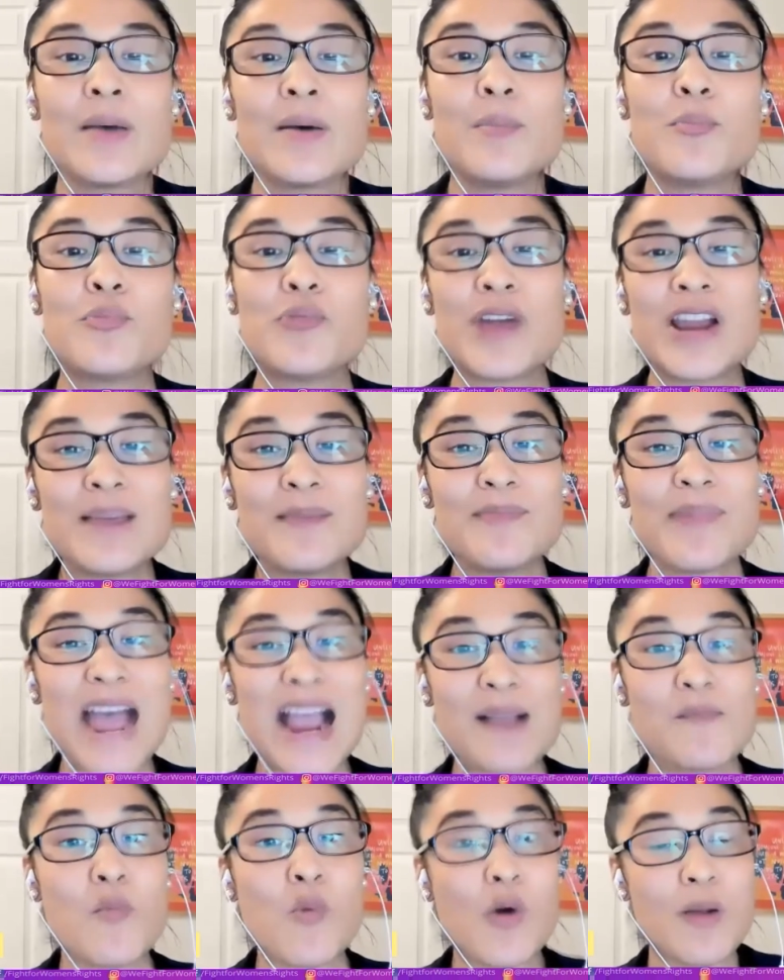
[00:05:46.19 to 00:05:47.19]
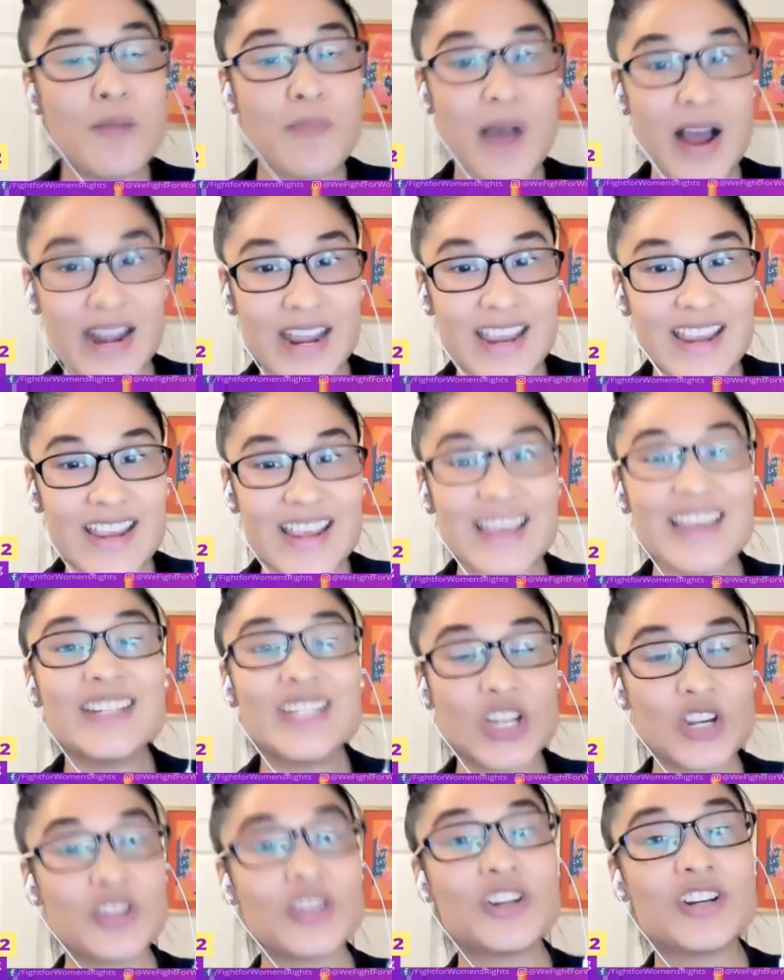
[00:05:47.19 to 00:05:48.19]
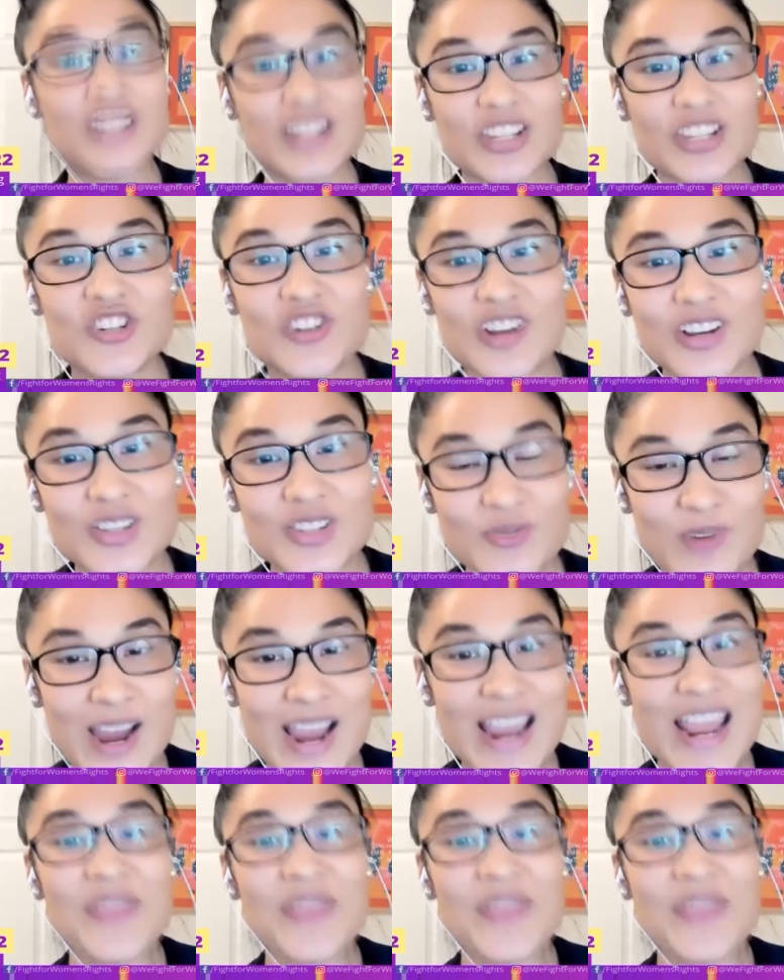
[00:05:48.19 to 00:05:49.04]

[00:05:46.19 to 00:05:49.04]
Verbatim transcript: bring back more money into their districts, right?